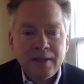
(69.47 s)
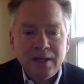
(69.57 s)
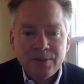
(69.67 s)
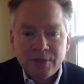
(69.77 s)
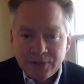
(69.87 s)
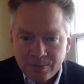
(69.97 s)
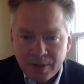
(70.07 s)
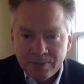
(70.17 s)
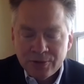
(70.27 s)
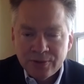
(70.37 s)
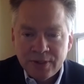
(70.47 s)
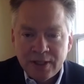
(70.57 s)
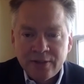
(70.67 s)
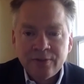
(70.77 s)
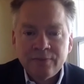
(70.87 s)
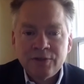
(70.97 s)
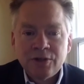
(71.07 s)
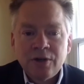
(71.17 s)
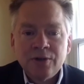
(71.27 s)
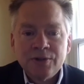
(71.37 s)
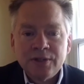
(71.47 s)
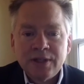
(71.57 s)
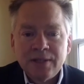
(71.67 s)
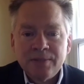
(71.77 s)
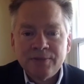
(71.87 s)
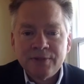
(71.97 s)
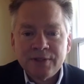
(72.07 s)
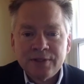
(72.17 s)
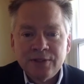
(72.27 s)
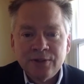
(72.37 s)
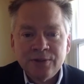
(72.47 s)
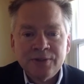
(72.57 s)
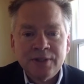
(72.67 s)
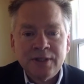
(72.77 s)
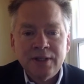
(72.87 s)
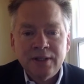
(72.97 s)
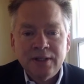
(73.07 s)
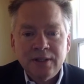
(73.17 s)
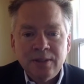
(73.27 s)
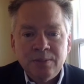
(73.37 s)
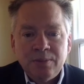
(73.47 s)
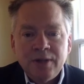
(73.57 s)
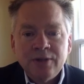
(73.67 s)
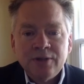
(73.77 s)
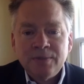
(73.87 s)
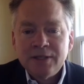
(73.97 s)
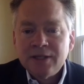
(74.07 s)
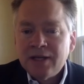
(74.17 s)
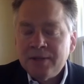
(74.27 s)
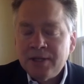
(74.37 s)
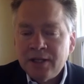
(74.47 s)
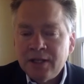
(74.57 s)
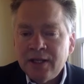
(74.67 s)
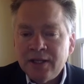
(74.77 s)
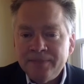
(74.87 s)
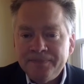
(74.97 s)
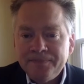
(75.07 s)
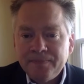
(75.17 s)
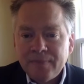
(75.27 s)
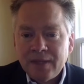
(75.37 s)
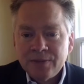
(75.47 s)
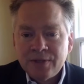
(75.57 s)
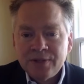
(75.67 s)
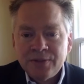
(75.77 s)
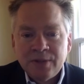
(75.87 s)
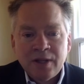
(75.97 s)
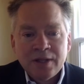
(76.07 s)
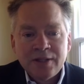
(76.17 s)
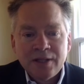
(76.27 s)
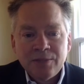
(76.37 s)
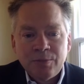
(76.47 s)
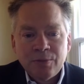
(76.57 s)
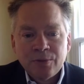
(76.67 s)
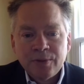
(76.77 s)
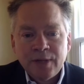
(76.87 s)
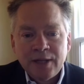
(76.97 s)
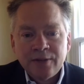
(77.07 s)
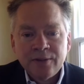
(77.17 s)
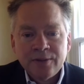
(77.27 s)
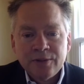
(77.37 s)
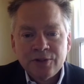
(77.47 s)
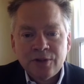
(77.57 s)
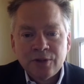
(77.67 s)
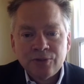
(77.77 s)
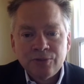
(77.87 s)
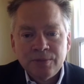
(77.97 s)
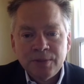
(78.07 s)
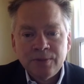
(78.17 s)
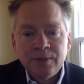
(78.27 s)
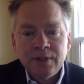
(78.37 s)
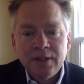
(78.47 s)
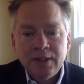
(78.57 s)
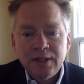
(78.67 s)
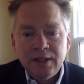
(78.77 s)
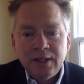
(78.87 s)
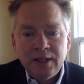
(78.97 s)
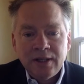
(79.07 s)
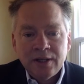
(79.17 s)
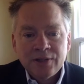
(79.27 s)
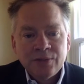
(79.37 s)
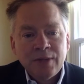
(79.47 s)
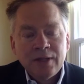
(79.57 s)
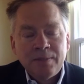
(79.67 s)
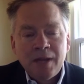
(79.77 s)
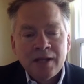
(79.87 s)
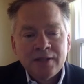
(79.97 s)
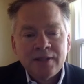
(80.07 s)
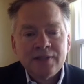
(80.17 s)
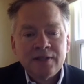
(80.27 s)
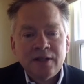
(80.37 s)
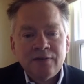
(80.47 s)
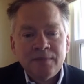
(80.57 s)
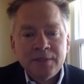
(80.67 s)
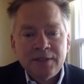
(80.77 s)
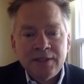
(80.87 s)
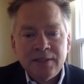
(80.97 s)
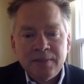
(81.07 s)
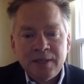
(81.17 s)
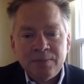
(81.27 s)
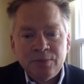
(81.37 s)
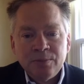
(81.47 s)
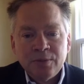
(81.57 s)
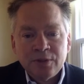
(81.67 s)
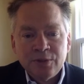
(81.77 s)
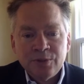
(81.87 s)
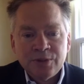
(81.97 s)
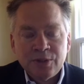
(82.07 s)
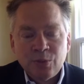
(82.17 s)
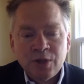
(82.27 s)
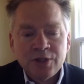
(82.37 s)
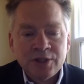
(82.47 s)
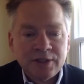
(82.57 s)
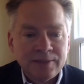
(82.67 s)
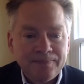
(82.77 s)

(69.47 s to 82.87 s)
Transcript: I was also publisher and editor of the Chicago Sun-Times for 6 years prior to my time in LA. I was also a longtime reporter and editor at the Chicago Tribune, and also ran the politics and government team at Bloomberg News in Washington.